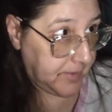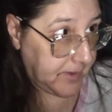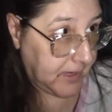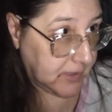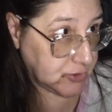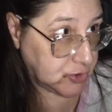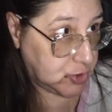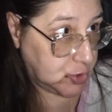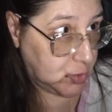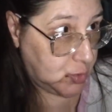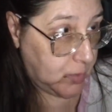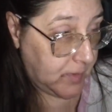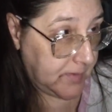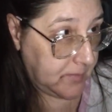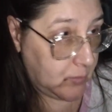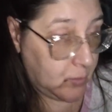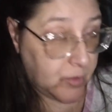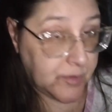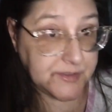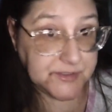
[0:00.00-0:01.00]
But I'll do
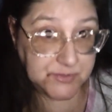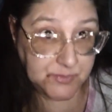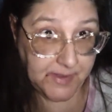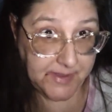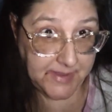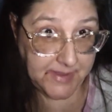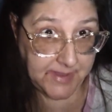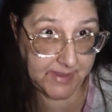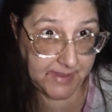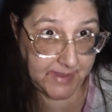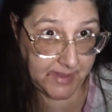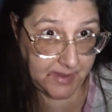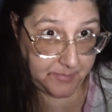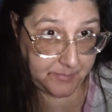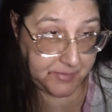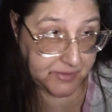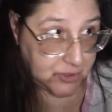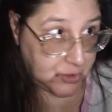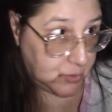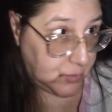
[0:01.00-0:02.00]
one more so I can get
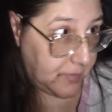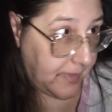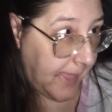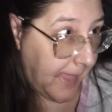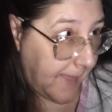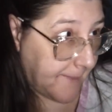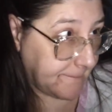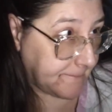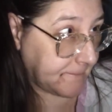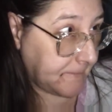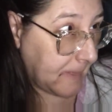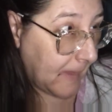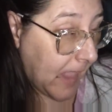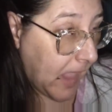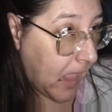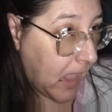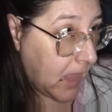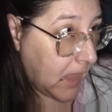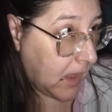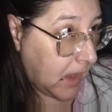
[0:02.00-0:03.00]
up and do that
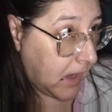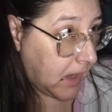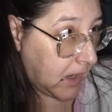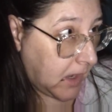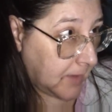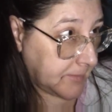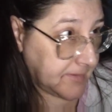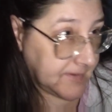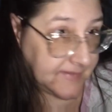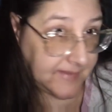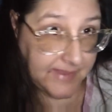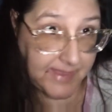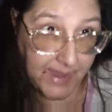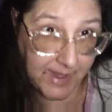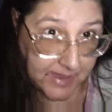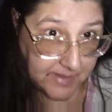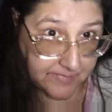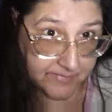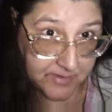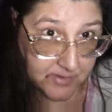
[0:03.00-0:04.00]
um, because I
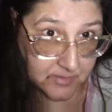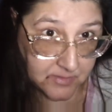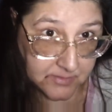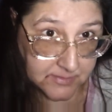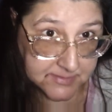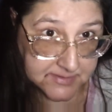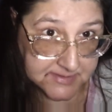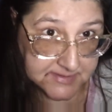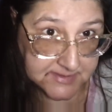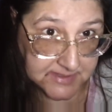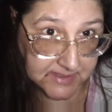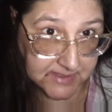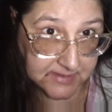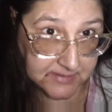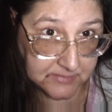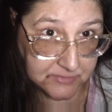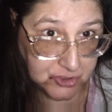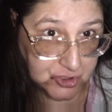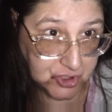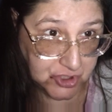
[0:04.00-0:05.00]
can't even
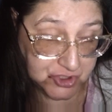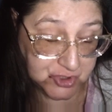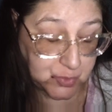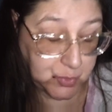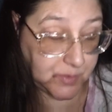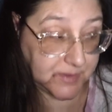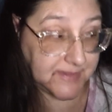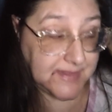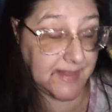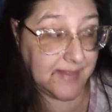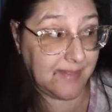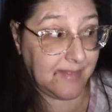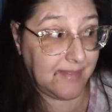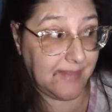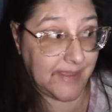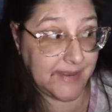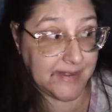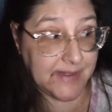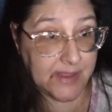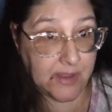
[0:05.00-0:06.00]
see just with the
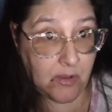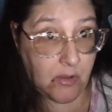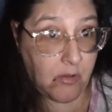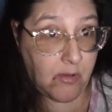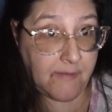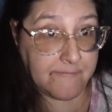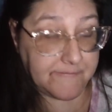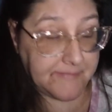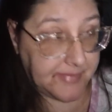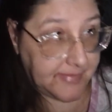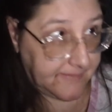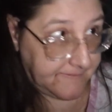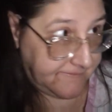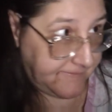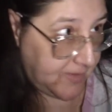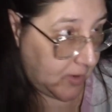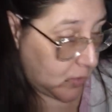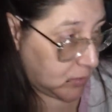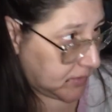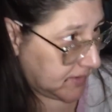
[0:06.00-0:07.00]
lighting off of the
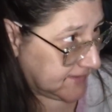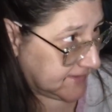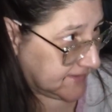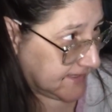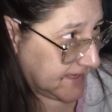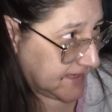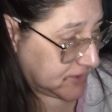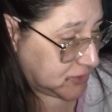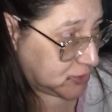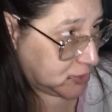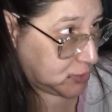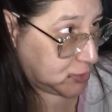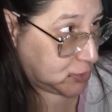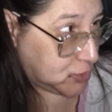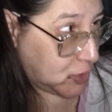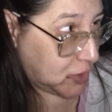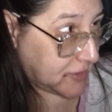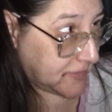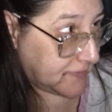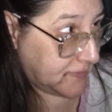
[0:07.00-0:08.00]
phone. It's getting too
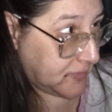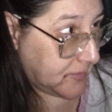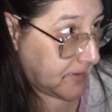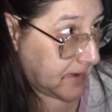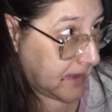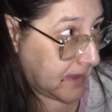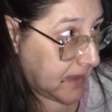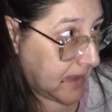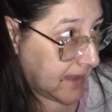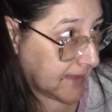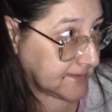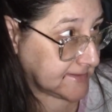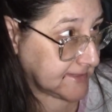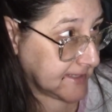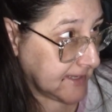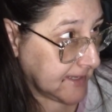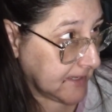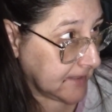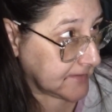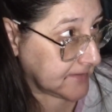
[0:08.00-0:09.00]
dark for my
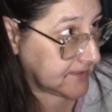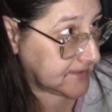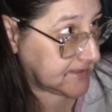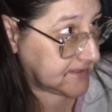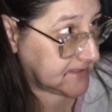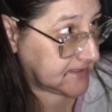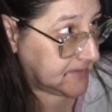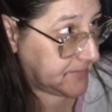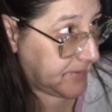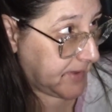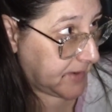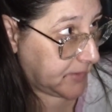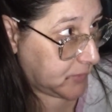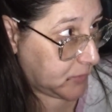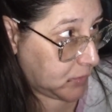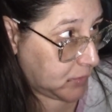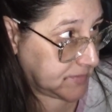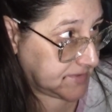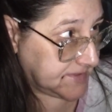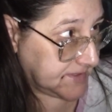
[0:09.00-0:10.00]
eyes. This is the
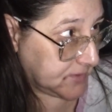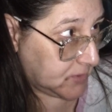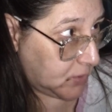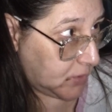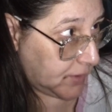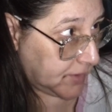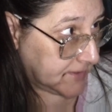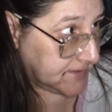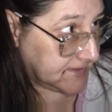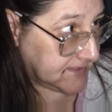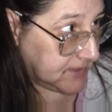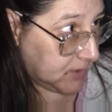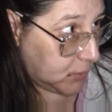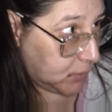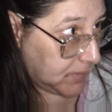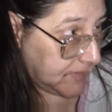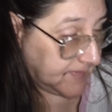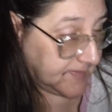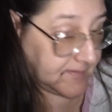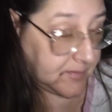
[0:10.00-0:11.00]
Better Homes and Gardens
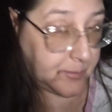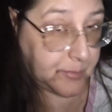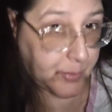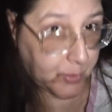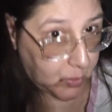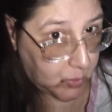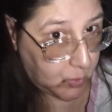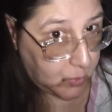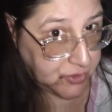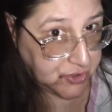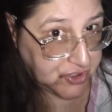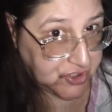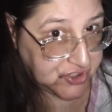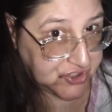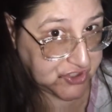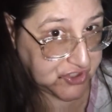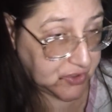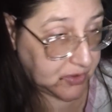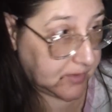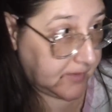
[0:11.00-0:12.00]
Locust and Pearl, which
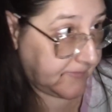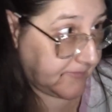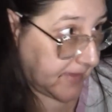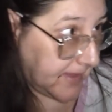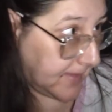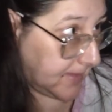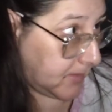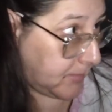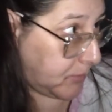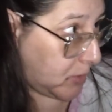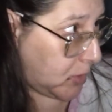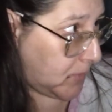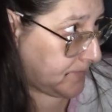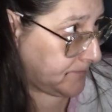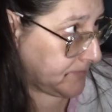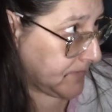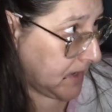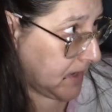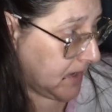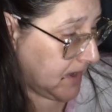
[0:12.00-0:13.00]
is still
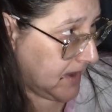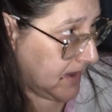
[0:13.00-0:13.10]
available.